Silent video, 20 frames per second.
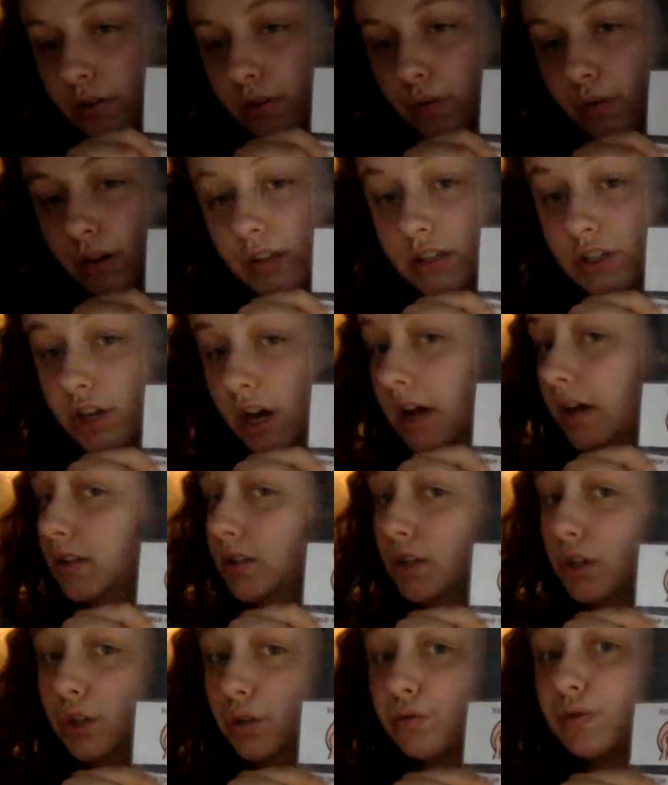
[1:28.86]
or the child
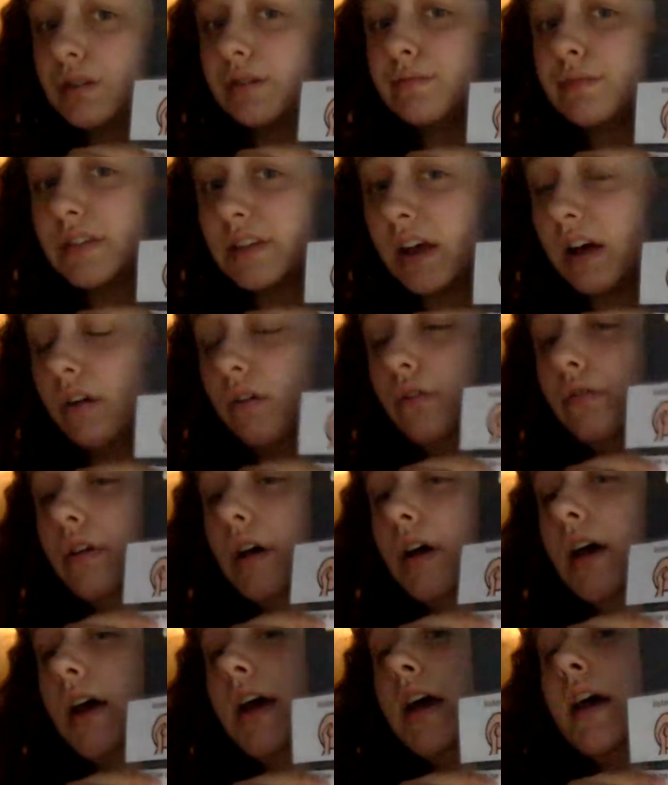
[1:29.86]
to use himself.
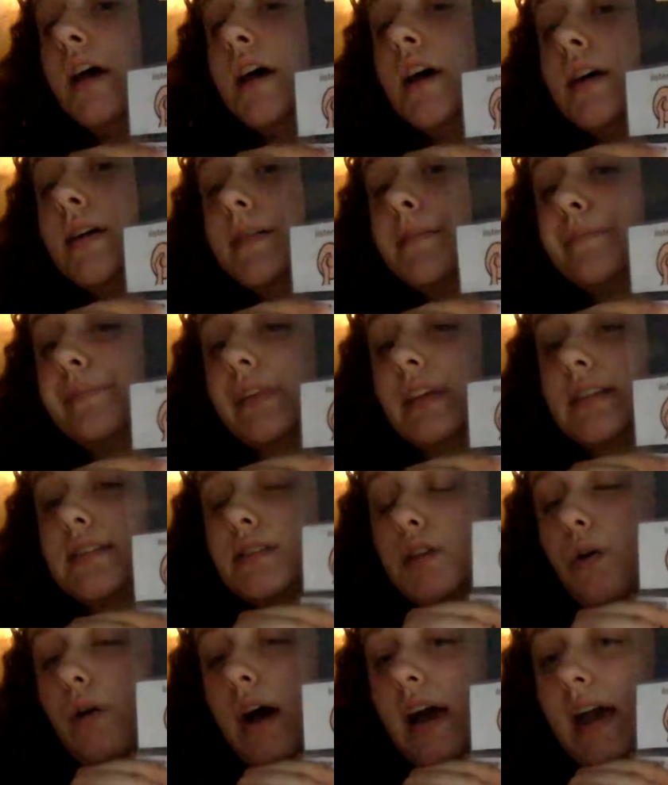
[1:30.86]
And
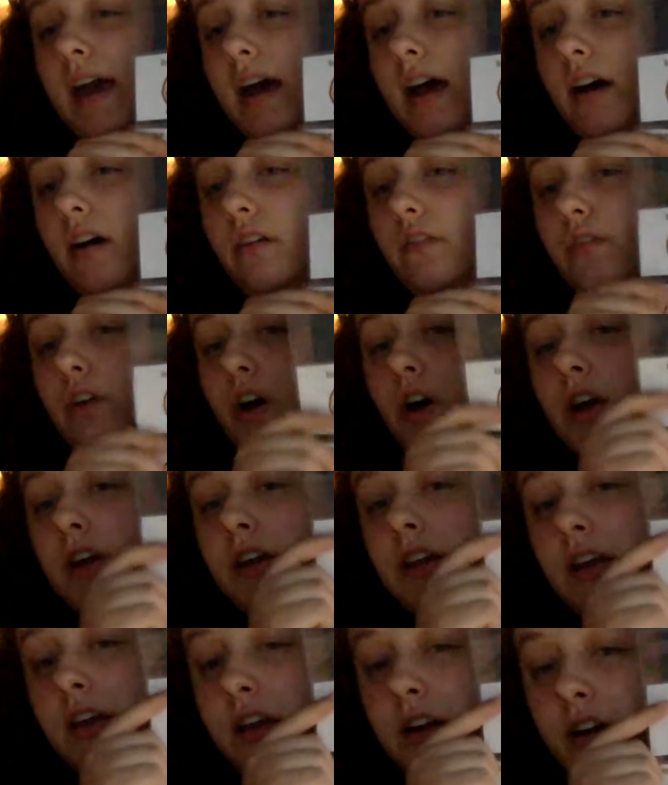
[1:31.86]
so I have on
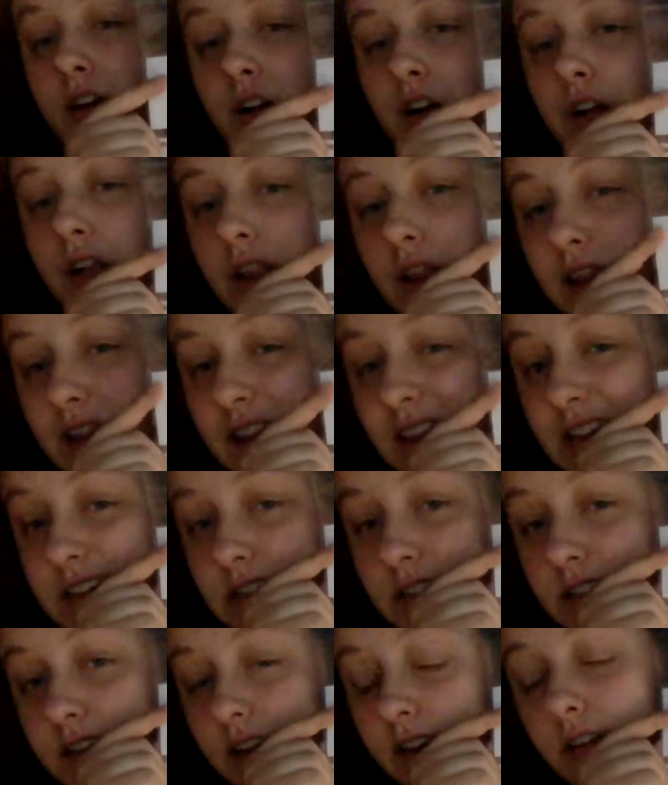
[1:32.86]
here
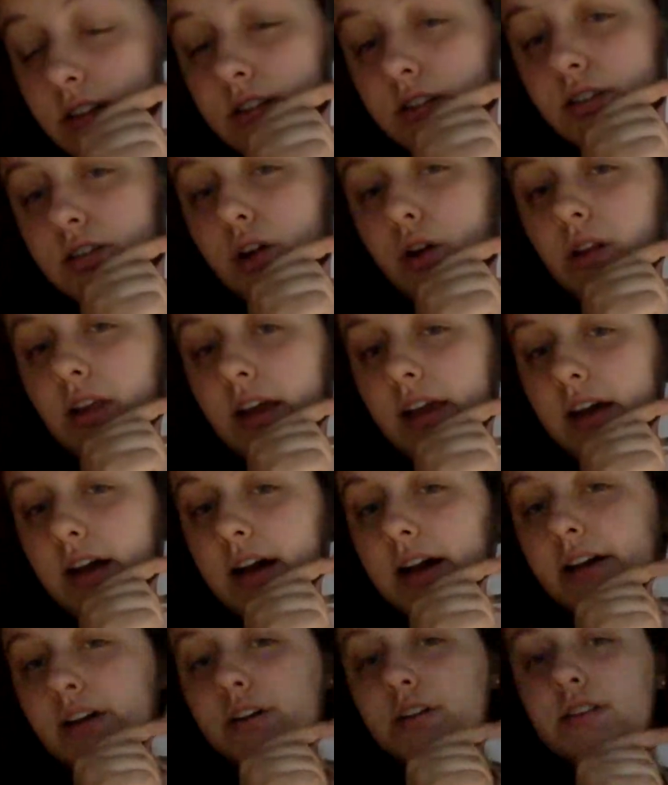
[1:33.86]
listen, so like
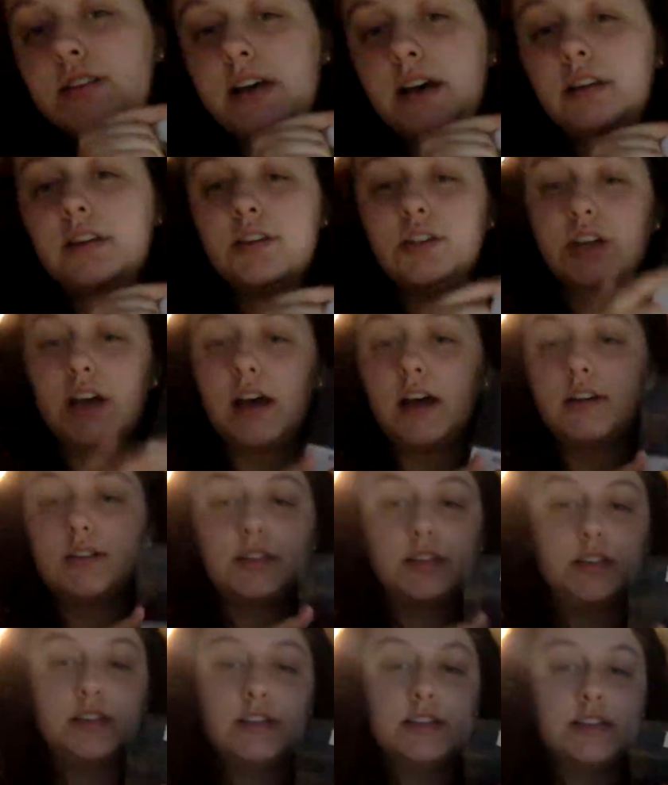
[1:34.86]
I could tell the child
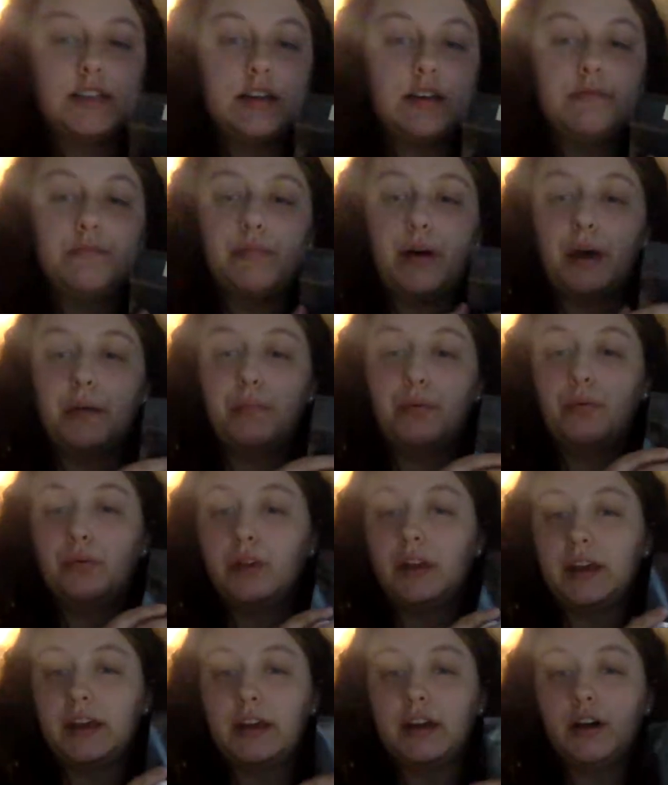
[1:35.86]
to listen by
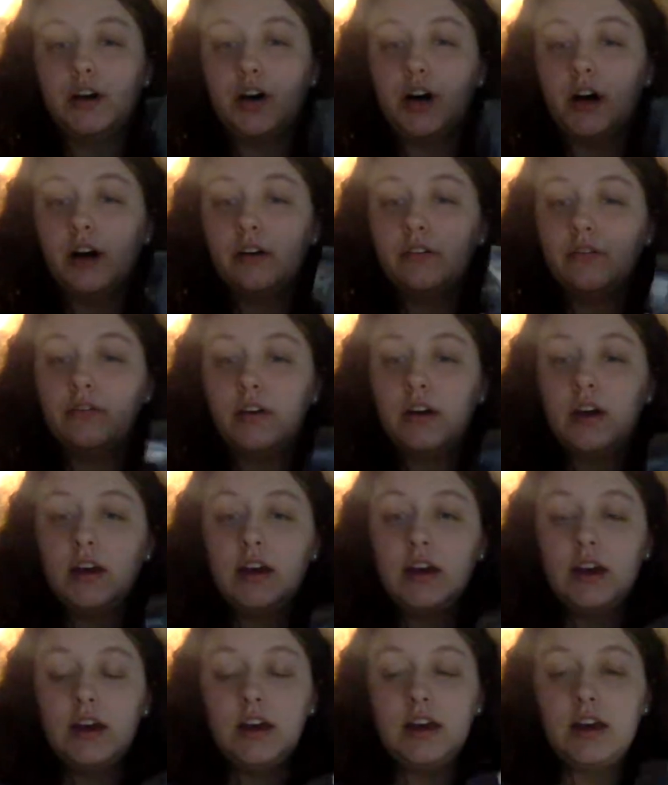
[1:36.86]
pulling it off
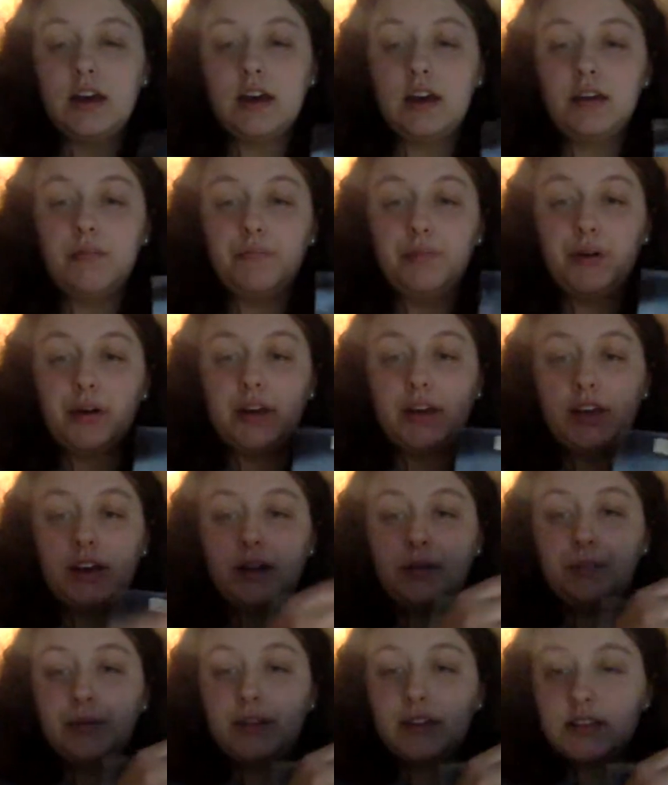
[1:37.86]
and putting it
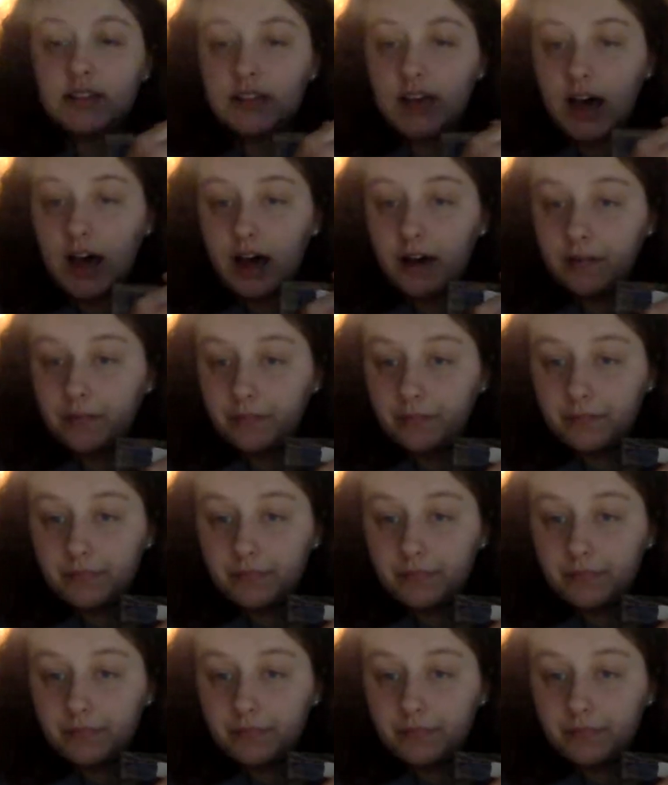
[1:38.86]
up at the top.